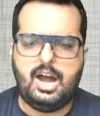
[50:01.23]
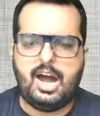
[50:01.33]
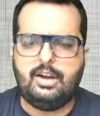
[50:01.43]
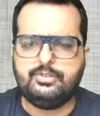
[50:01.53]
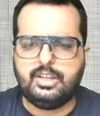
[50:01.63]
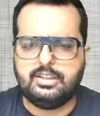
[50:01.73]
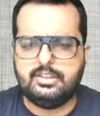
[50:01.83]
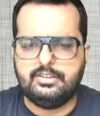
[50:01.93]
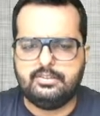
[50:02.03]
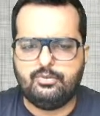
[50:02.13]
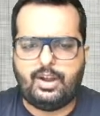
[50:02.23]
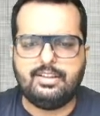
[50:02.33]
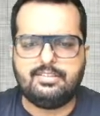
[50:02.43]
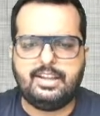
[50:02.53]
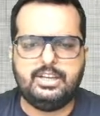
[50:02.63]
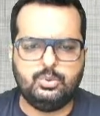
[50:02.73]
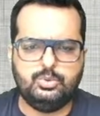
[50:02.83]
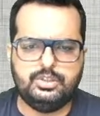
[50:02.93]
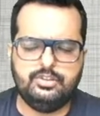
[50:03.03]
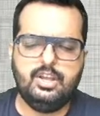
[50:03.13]
After this, once I
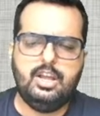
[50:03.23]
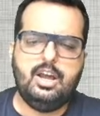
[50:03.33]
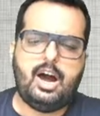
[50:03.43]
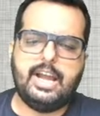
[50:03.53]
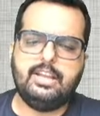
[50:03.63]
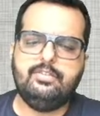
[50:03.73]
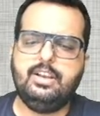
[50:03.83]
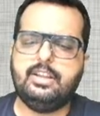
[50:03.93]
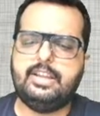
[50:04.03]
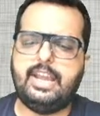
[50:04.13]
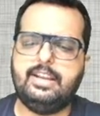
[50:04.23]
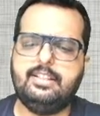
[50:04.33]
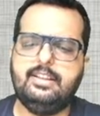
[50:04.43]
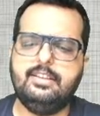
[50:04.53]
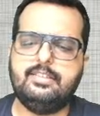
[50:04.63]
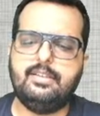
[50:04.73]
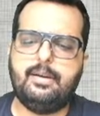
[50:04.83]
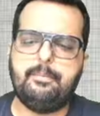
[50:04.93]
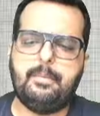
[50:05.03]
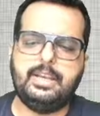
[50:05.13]
do this, I will get this
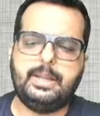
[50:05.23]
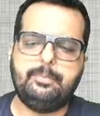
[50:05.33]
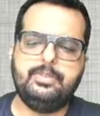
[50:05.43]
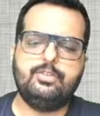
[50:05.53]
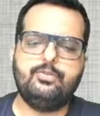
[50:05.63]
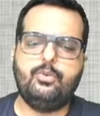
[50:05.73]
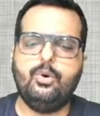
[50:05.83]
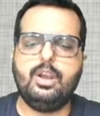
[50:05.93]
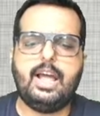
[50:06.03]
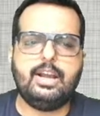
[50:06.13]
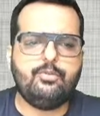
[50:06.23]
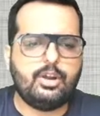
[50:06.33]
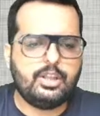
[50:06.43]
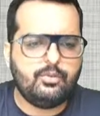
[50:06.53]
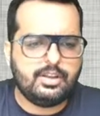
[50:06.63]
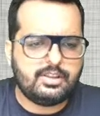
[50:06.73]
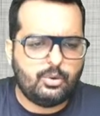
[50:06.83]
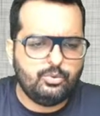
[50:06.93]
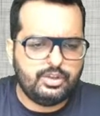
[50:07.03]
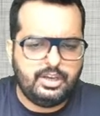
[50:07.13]
money, this
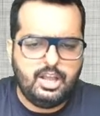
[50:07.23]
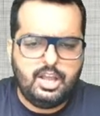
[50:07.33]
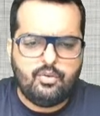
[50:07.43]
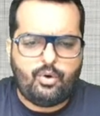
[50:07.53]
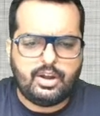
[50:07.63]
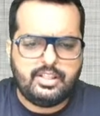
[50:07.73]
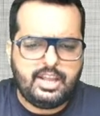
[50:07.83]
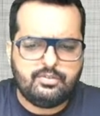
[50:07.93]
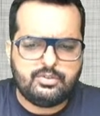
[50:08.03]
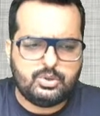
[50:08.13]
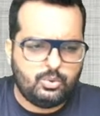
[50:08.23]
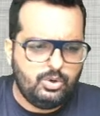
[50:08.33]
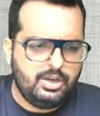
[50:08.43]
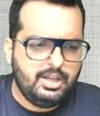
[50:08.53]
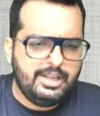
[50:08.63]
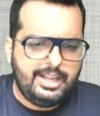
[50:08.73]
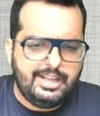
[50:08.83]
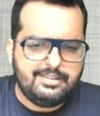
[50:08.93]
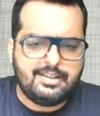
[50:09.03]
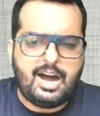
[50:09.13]
4,41,000. What they have told,
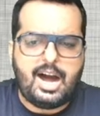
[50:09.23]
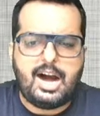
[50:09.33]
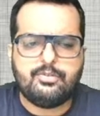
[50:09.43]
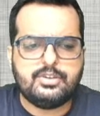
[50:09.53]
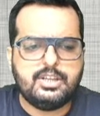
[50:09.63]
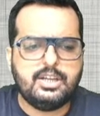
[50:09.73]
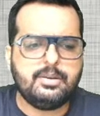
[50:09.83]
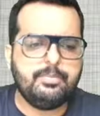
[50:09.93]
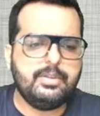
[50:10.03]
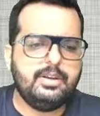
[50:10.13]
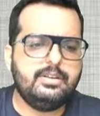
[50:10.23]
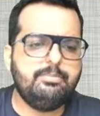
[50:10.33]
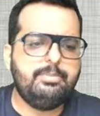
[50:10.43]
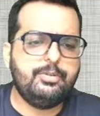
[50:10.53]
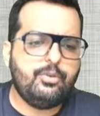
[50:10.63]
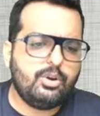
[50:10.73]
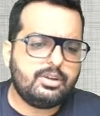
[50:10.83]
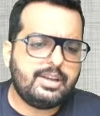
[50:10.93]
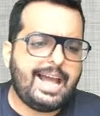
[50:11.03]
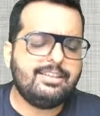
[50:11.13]
is after, before
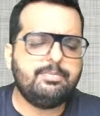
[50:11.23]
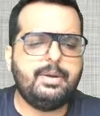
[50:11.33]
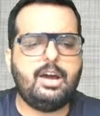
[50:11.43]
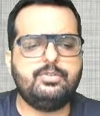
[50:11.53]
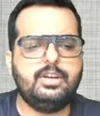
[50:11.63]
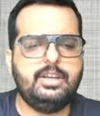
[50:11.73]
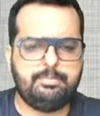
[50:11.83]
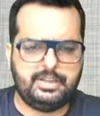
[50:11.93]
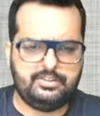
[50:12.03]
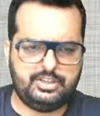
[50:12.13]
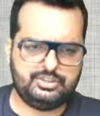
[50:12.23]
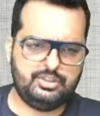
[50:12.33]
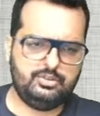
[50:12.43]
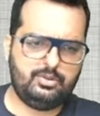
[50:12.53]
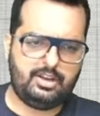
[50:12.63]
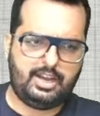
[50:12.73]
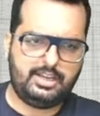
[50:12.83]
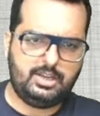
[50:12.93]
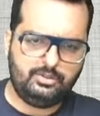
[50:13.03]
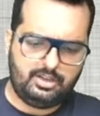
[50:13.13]
tax, but after depreciation. So I'll
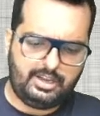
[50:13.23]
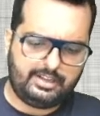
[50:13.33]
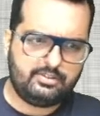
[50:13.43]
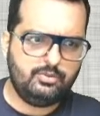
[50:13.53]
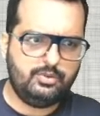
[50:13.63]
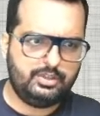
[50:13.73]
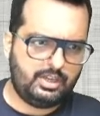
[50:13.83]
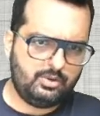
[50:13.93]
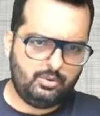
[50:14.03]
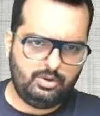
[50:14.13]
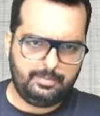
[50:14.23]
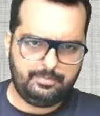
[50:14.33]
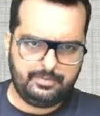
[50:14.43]
write down the next working note.